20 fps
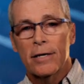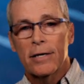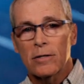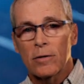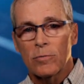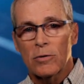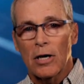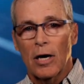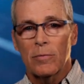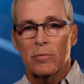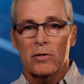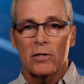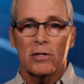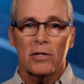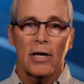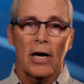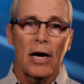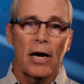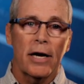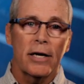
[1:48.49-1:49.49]
sometimes the
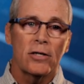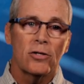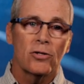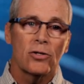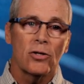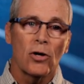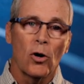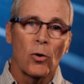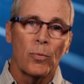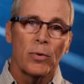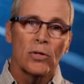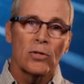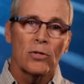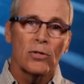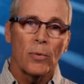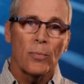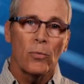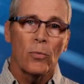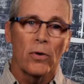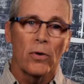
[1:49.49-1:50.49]
sky just
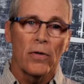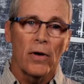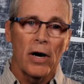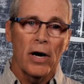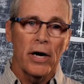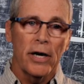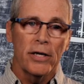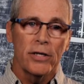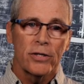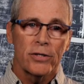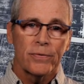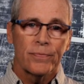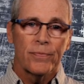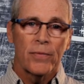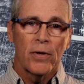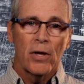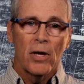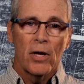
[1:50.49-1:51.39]
opens with ice.